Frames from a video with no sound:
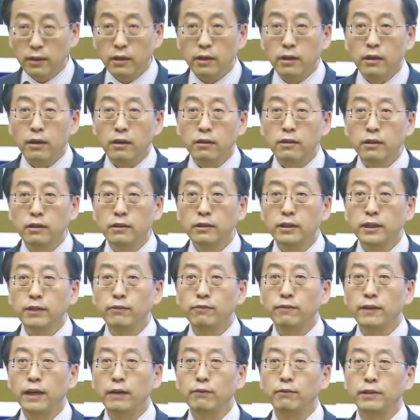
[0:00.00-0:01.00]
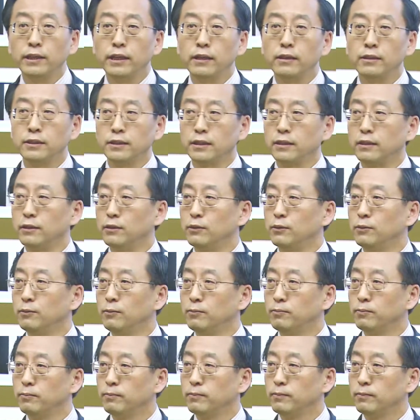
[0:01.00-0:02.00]
35 years ago,
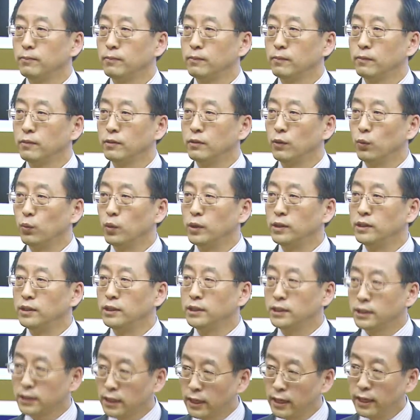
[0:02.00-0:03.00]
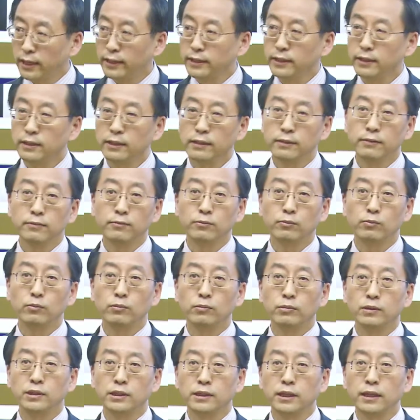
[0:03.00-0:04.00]
when China
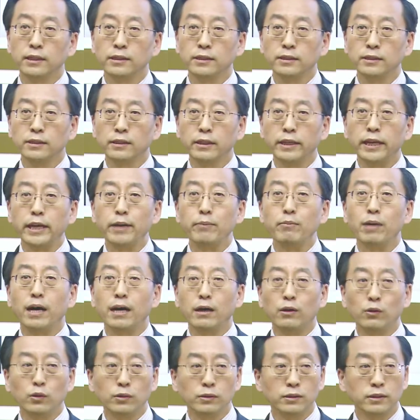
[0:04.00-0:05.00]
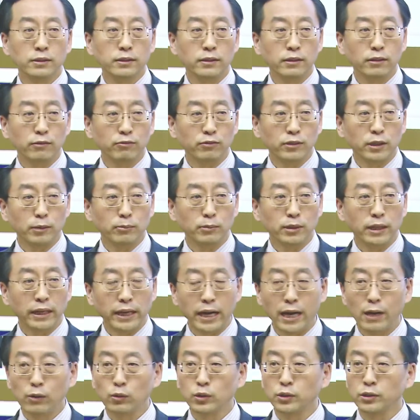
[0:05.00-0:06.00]
just came out from the
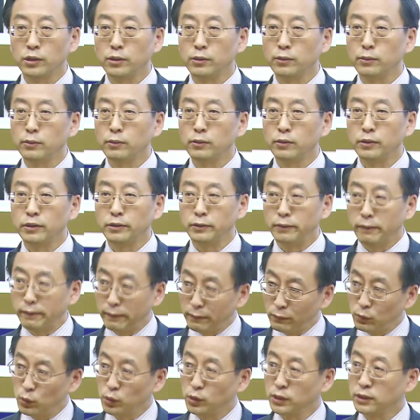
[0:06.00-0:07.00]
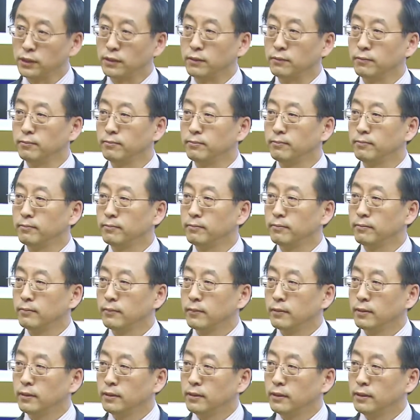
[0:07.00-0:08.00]
Cultural Revolution,
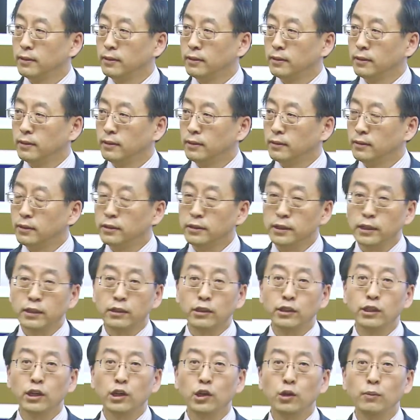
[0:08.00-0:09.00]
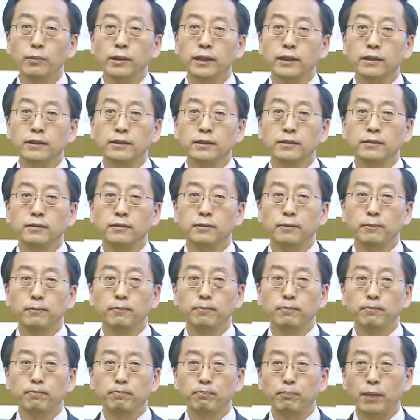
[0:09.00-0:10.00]
the economics
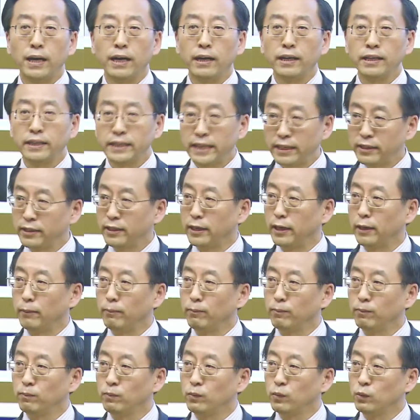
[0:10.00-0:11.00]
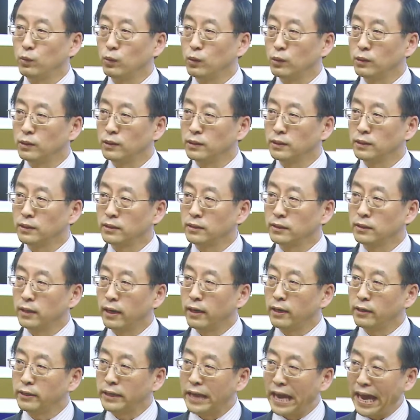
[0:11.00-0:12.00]
by that time was
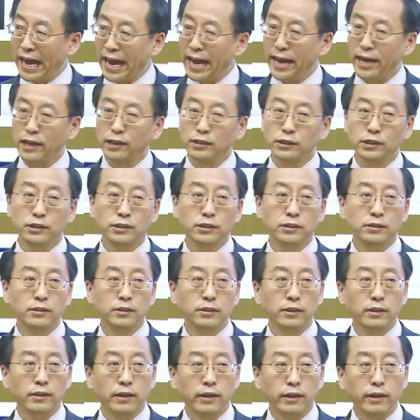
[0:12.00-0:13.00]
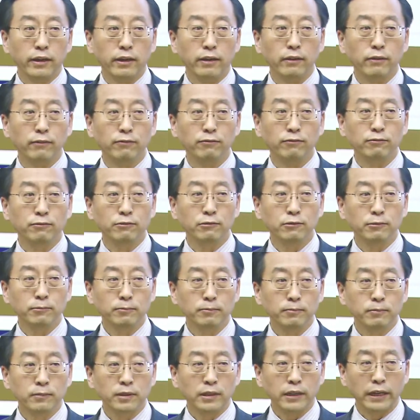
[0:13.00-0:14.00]
on the edge of
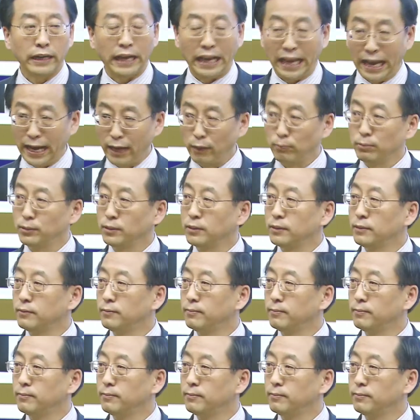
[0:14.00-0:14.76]
collapse.